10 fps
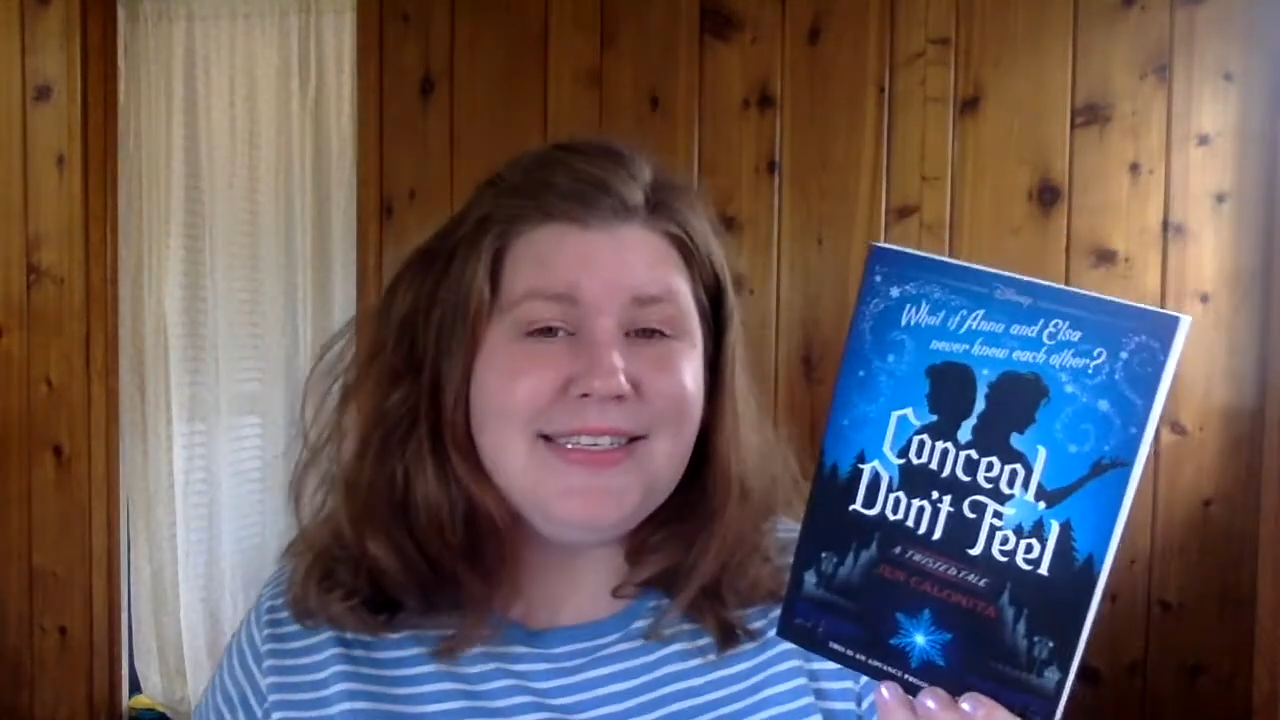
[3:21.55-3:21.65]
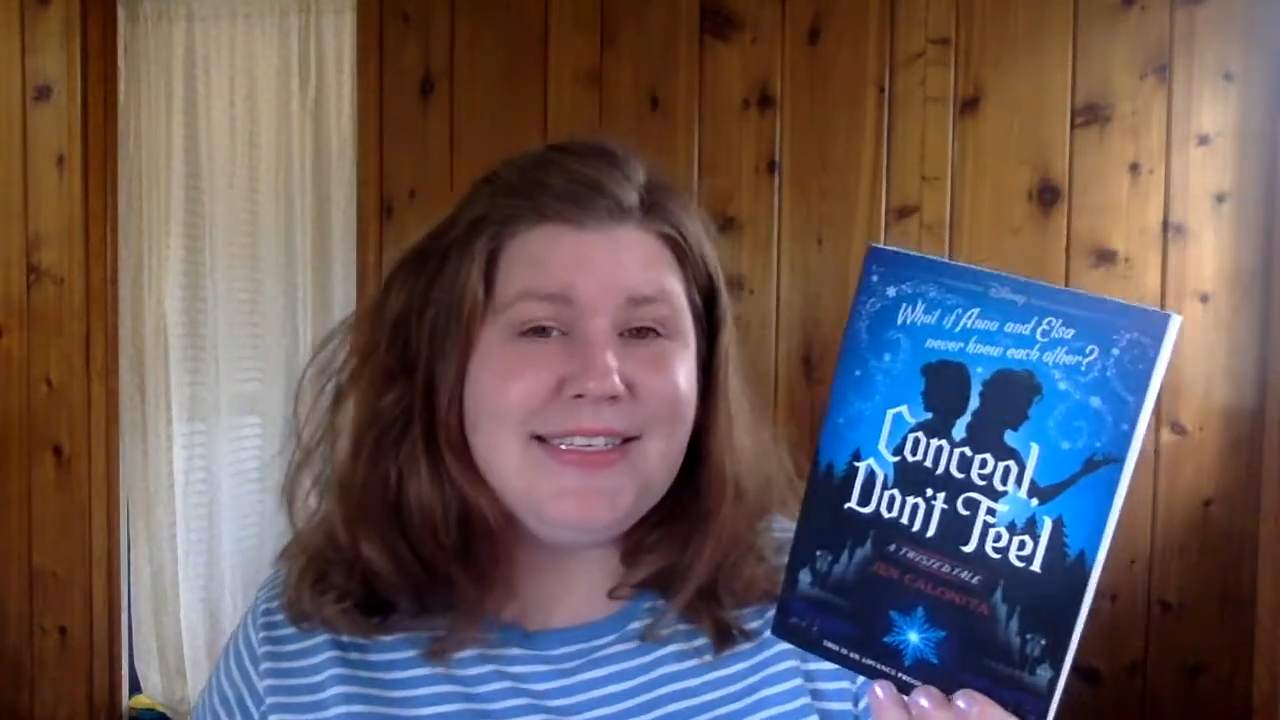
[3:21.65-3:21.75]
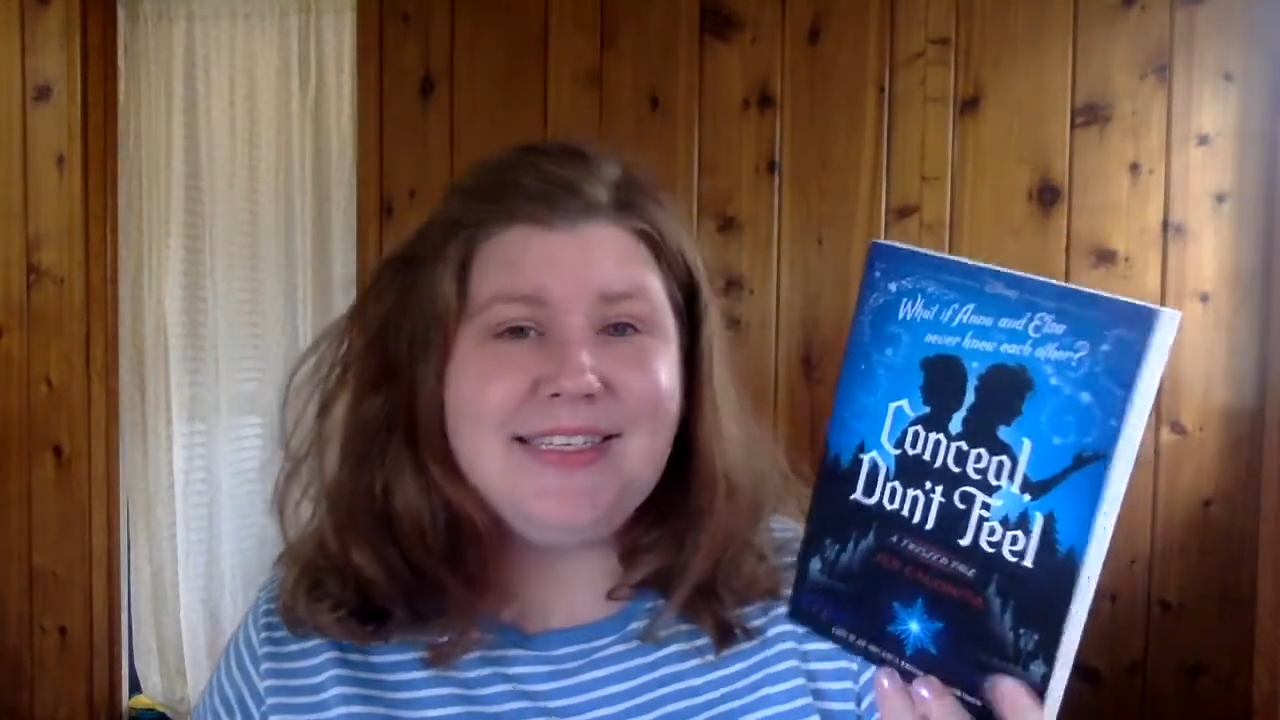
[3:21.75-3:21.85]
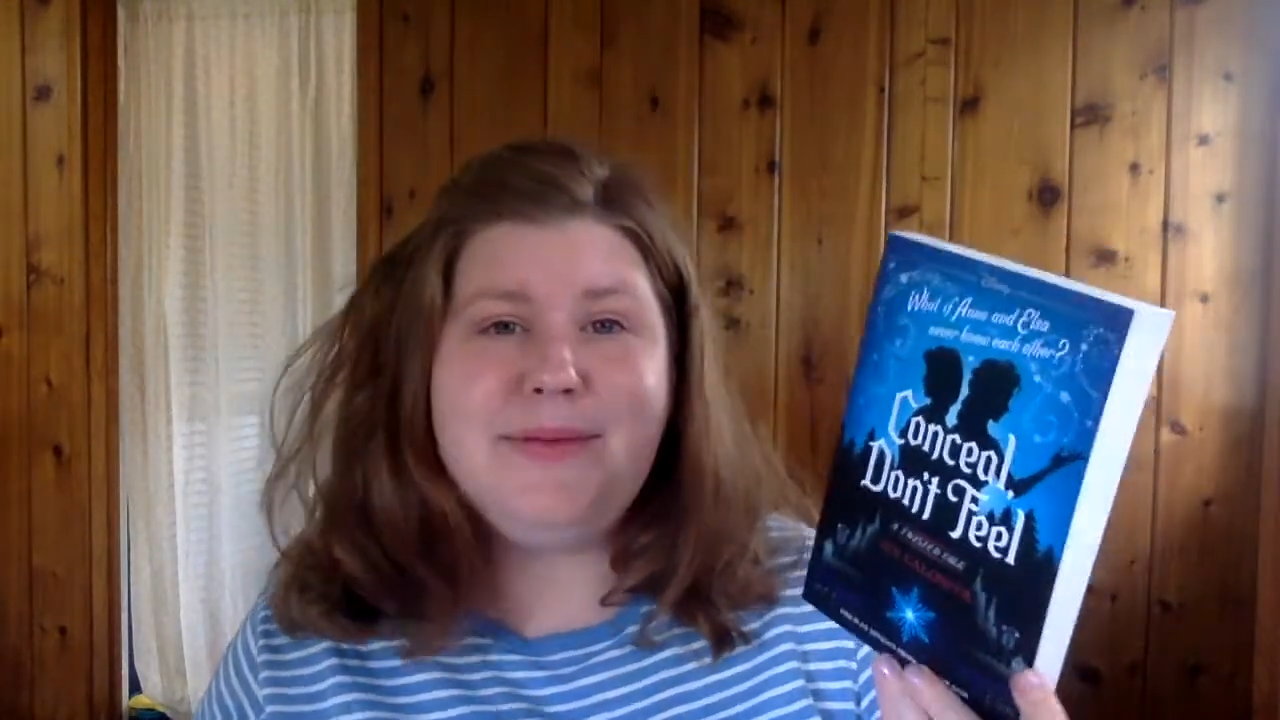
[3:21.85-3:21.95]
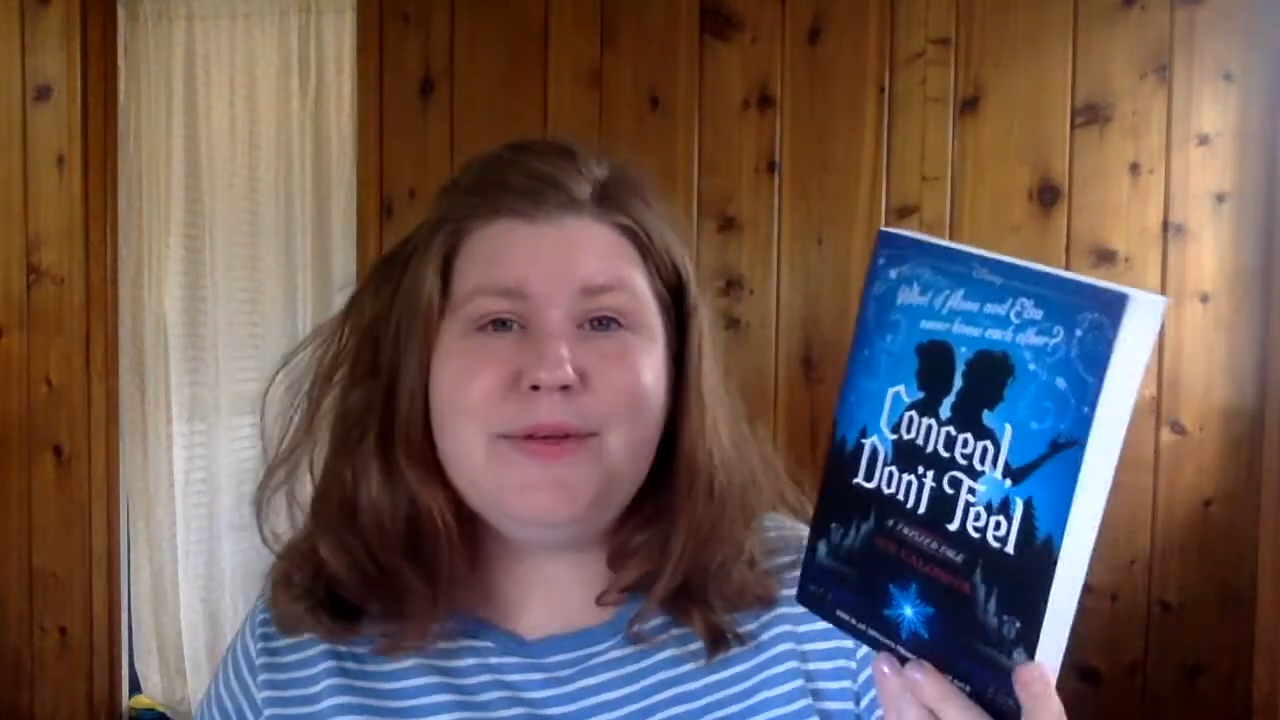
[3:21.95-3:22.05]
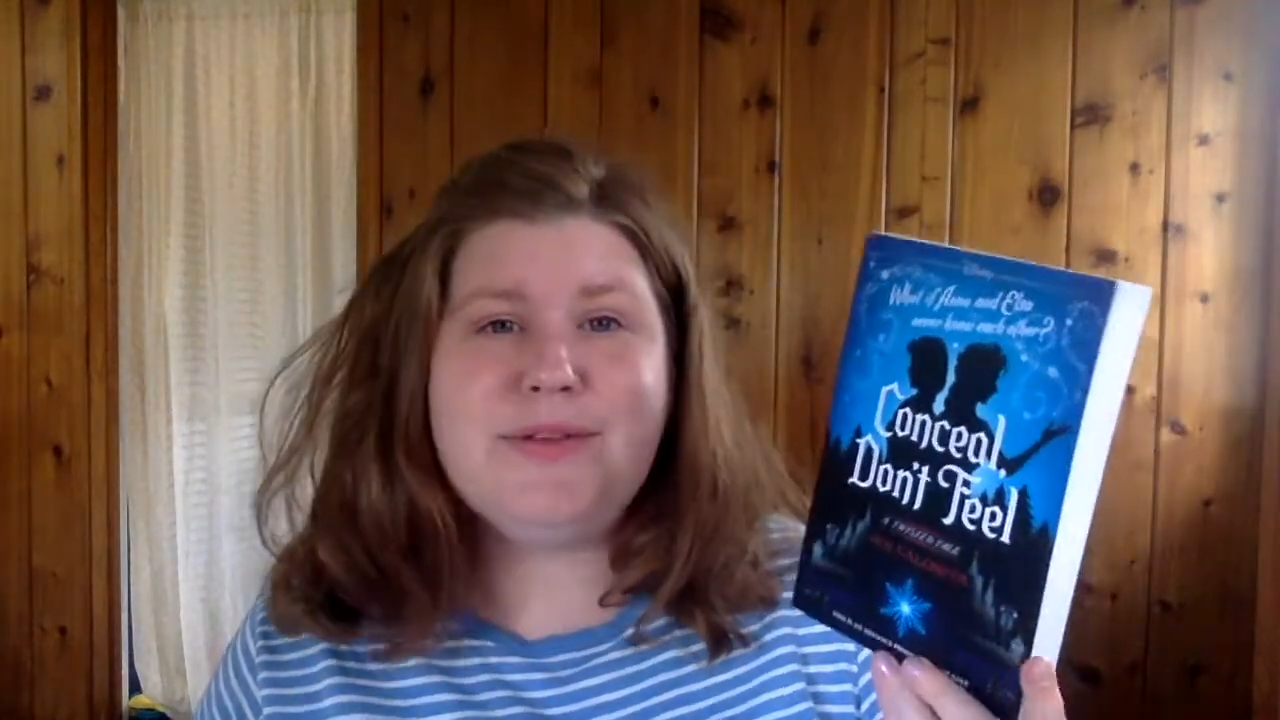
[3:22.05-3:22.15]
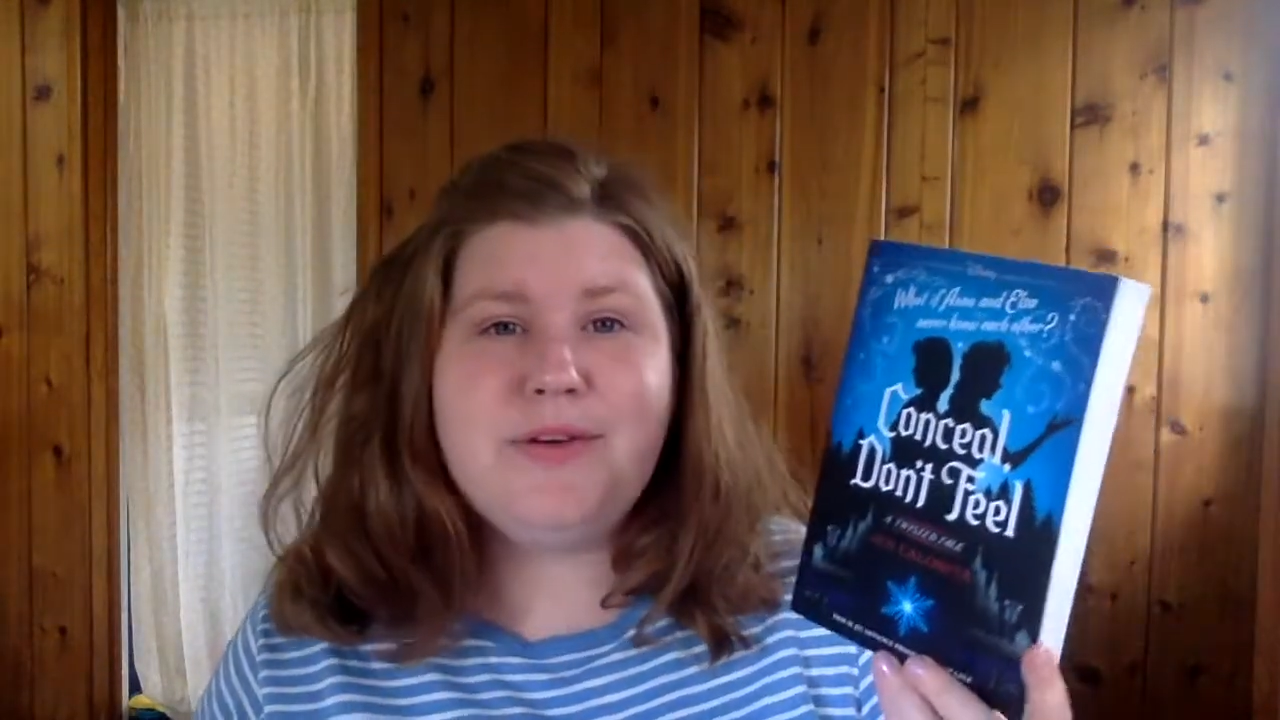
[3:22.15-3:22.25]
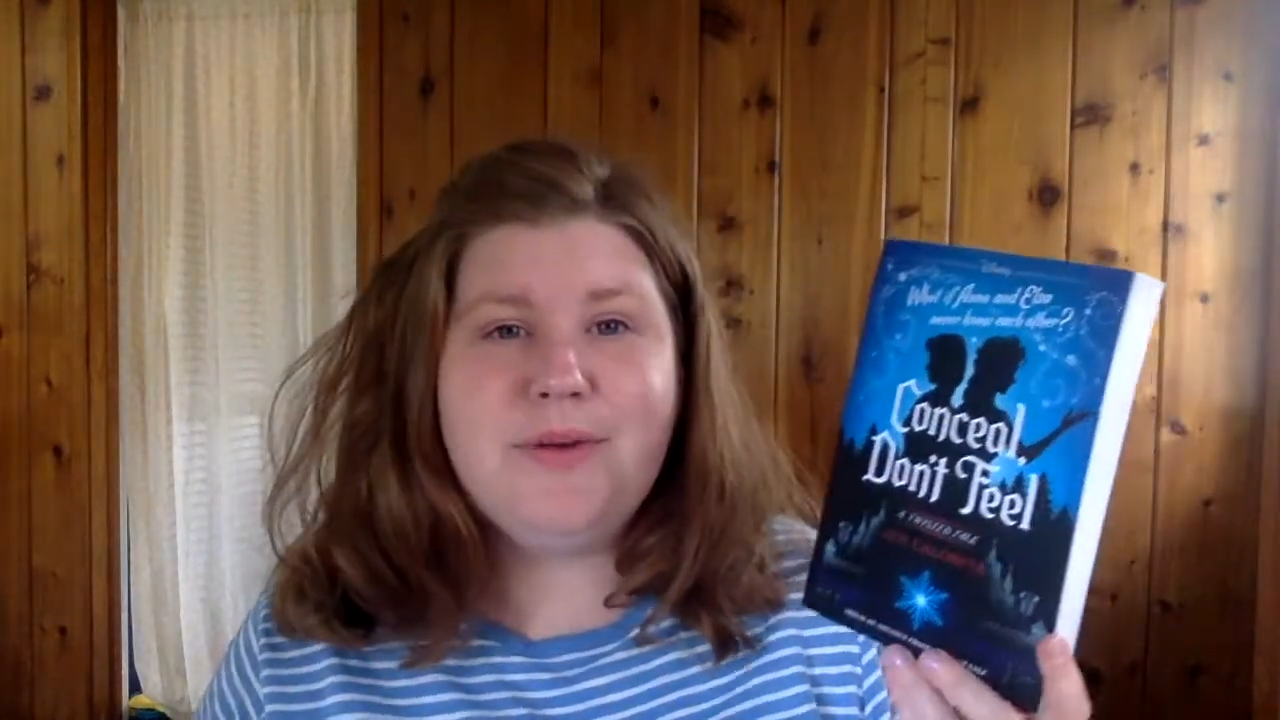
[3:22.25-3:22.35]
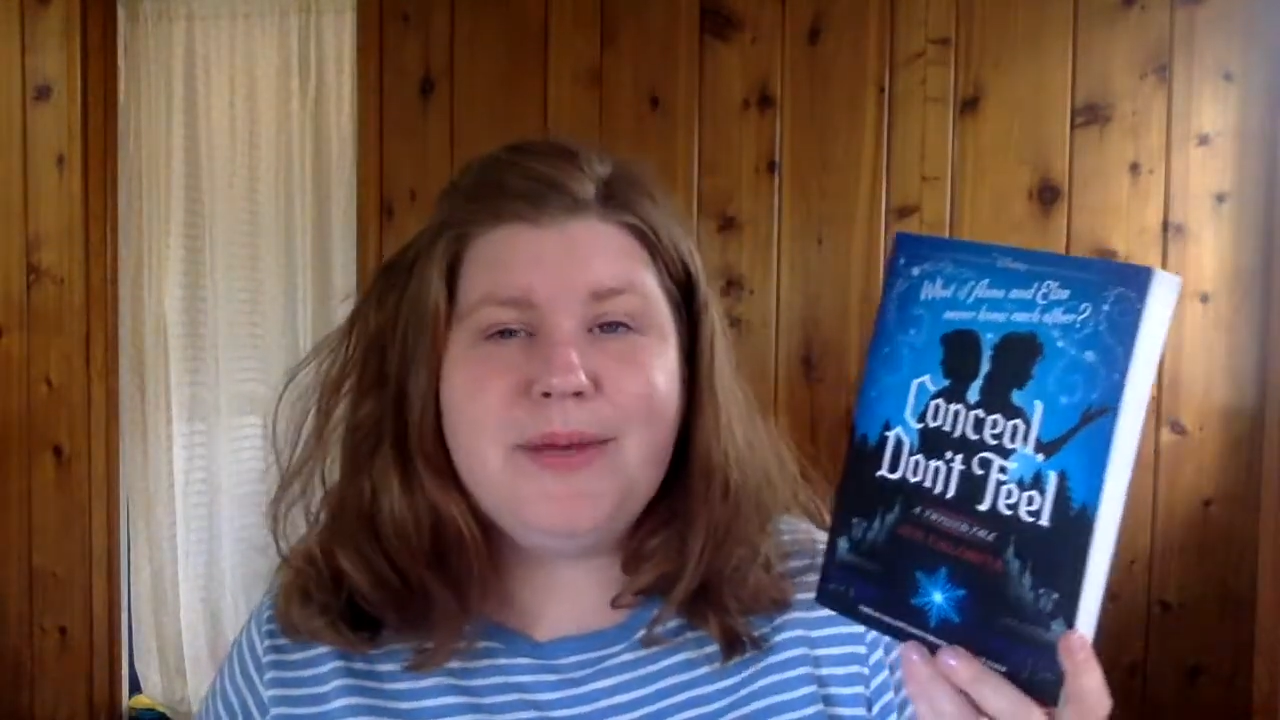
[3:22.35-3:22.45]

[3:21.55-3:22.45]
a Disney musical